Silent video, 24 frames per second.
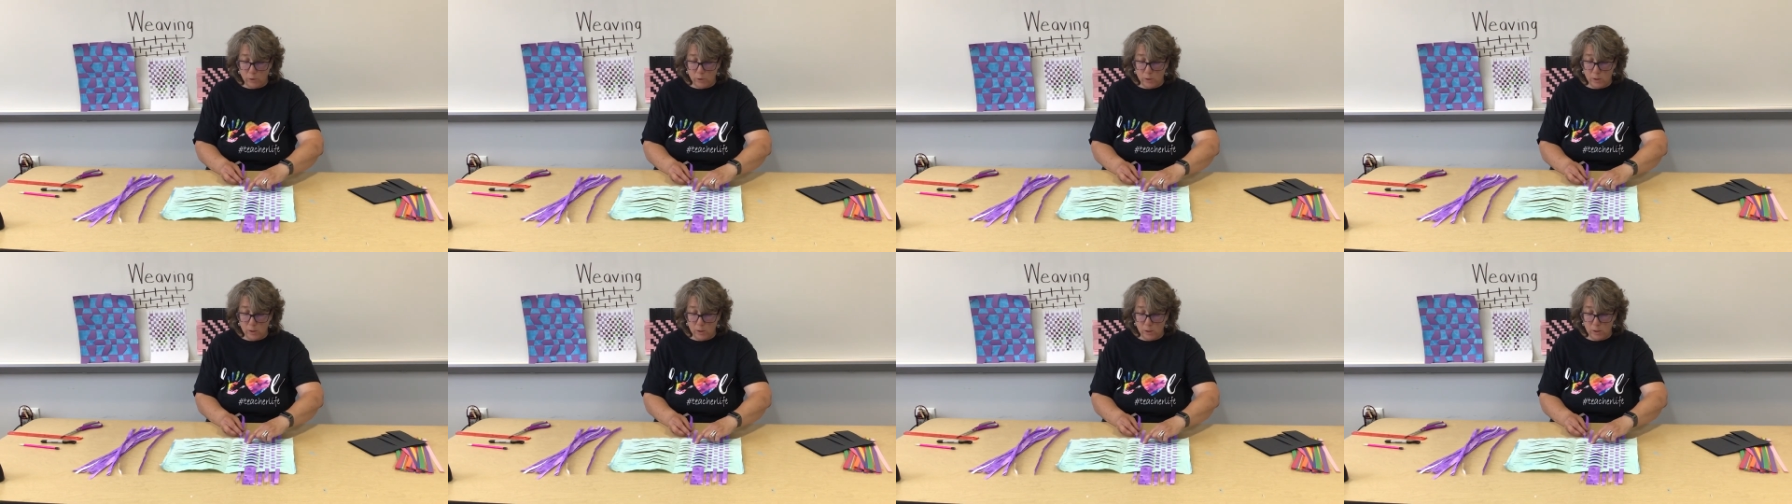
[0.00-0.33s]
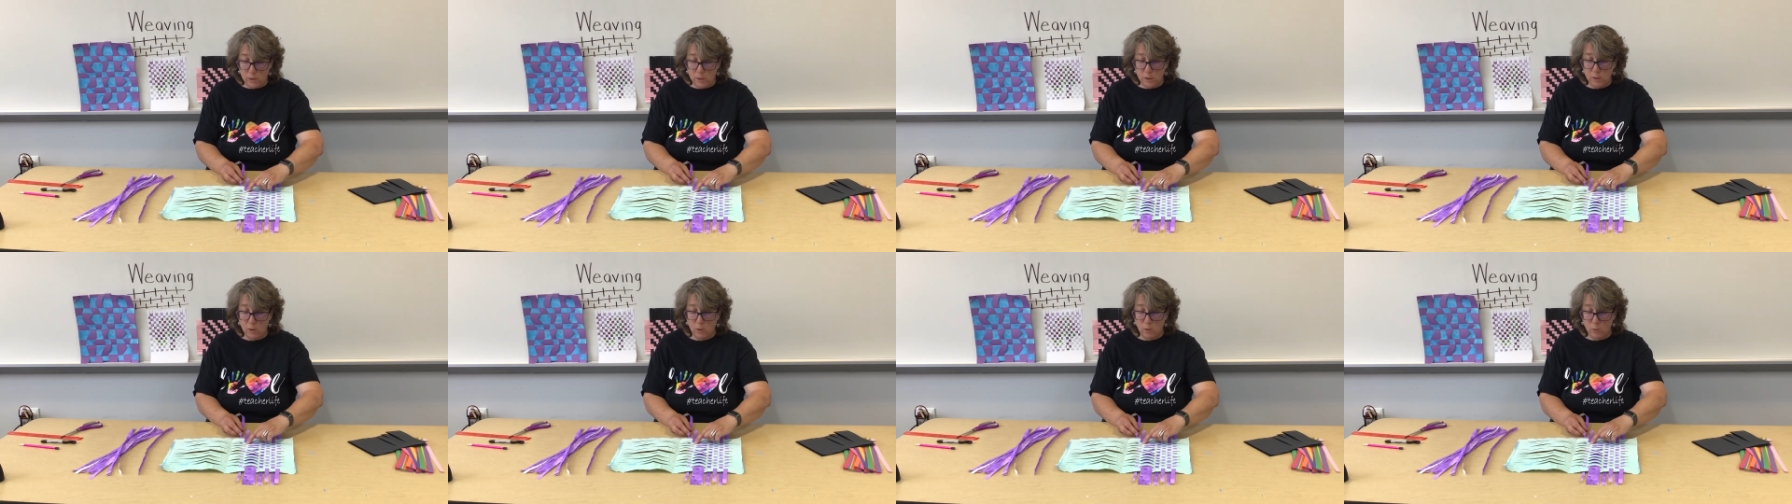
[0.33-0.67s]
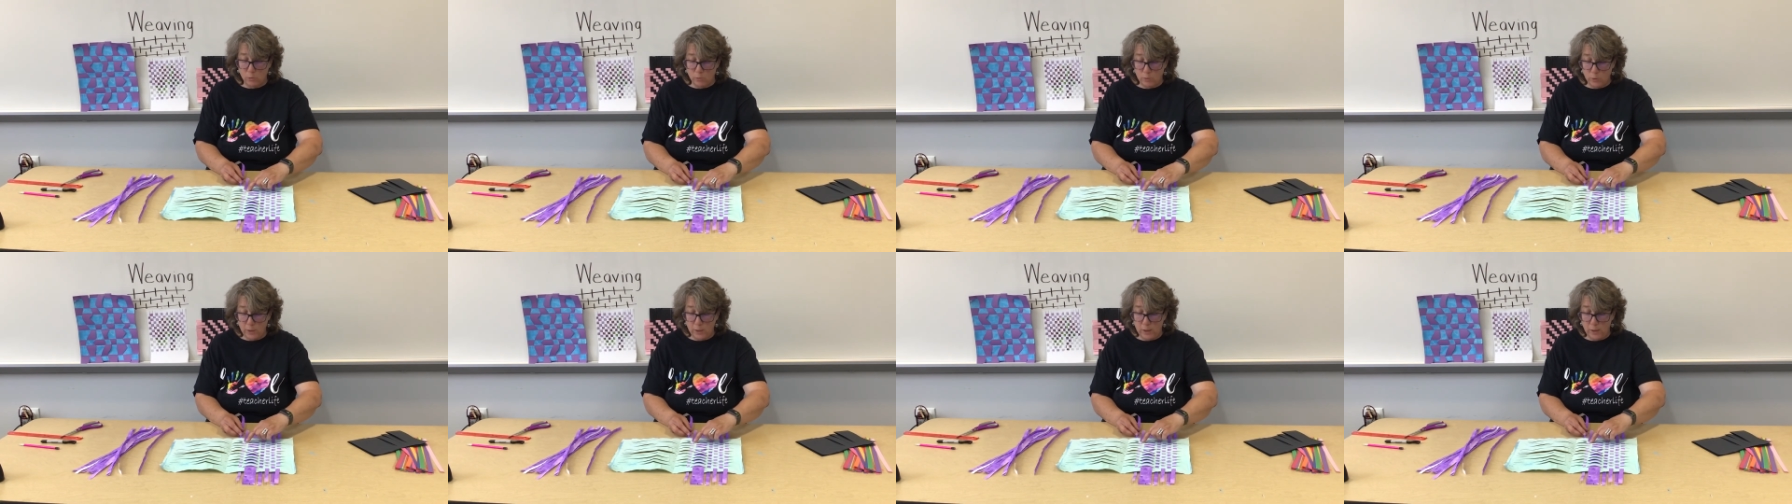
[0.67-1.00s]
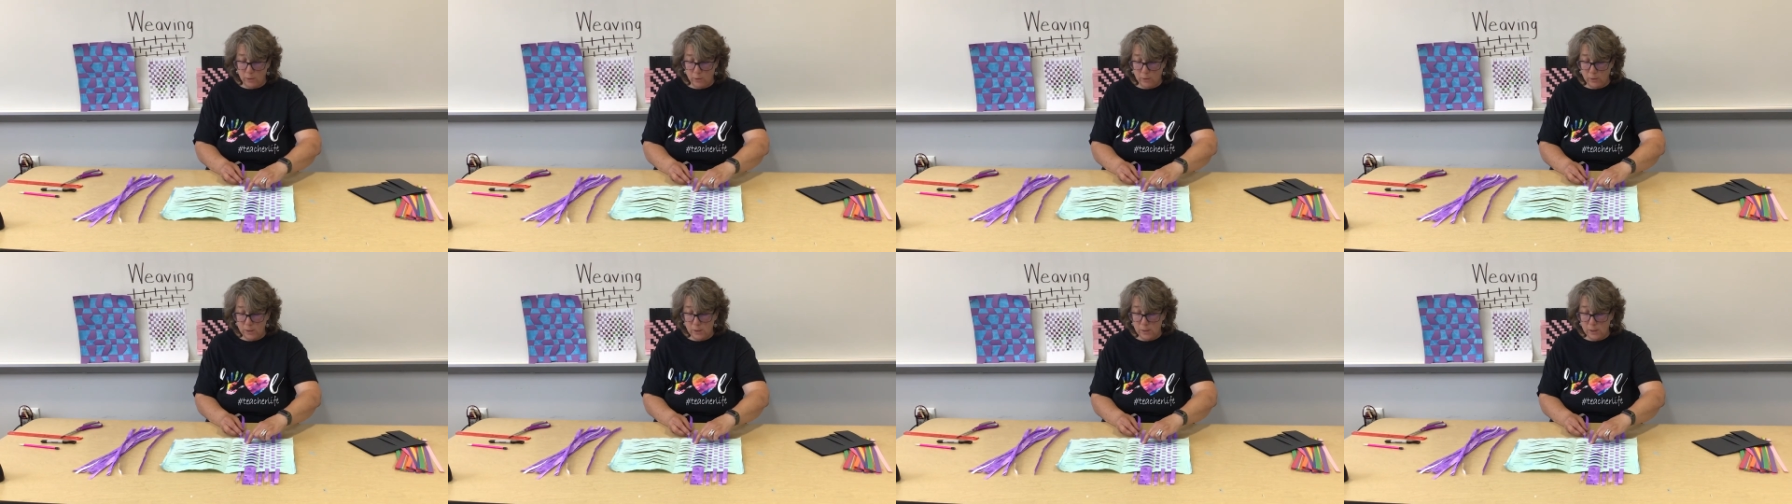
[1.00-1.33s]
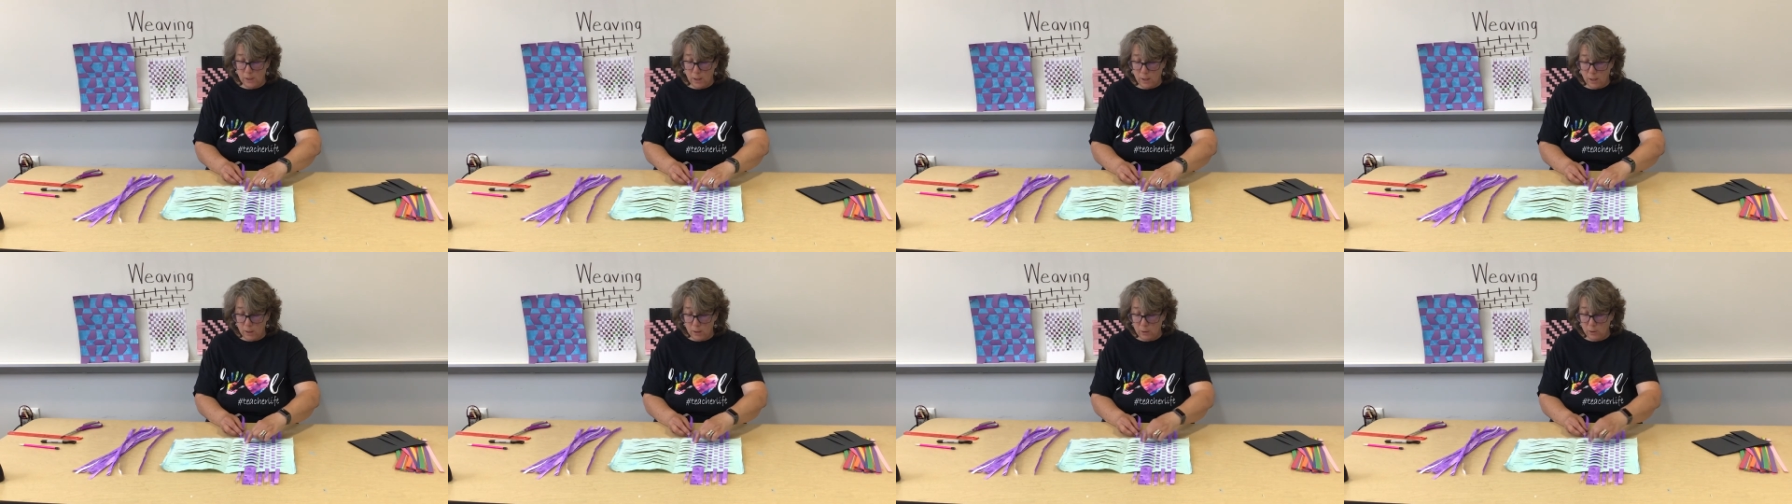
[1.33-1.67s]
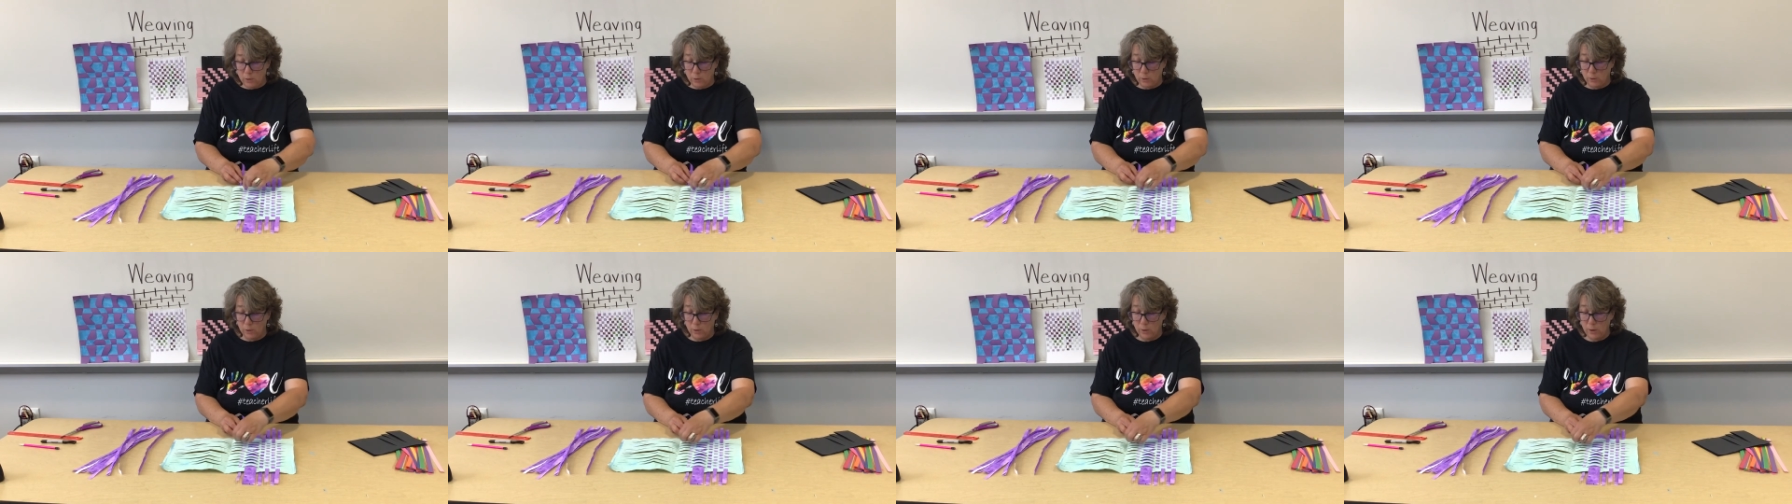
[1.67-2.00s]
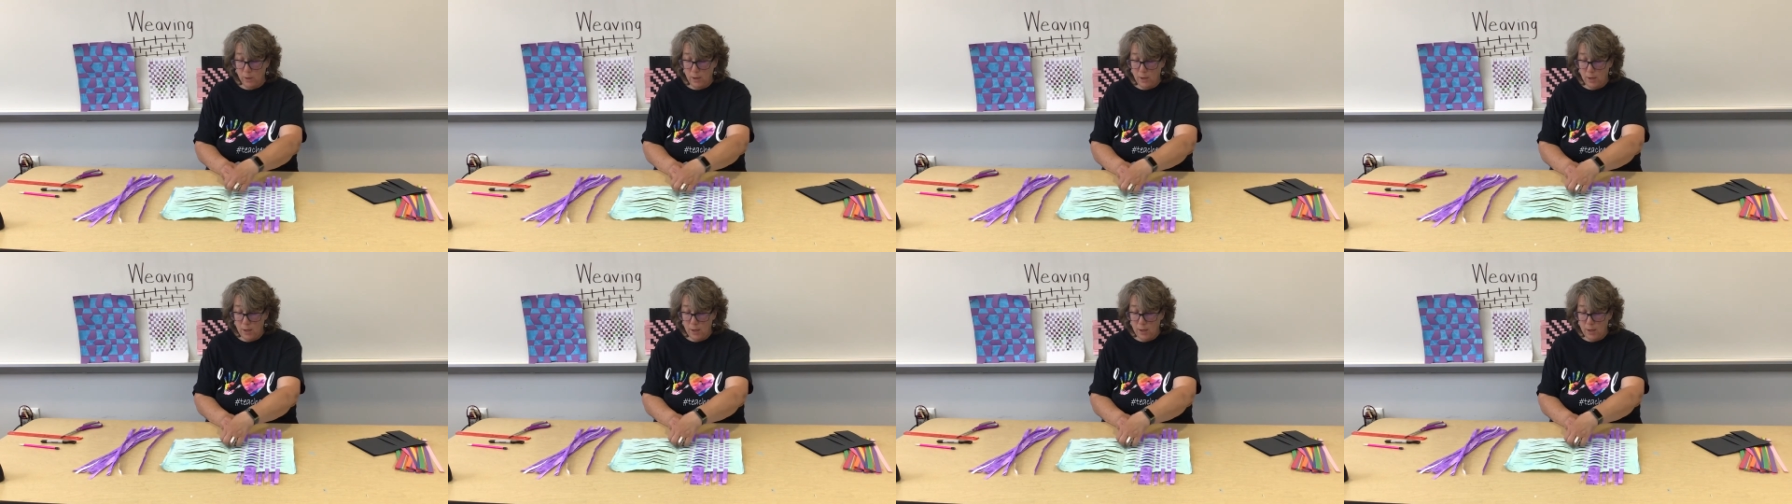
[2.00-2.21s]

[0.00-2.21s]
since over here it's under.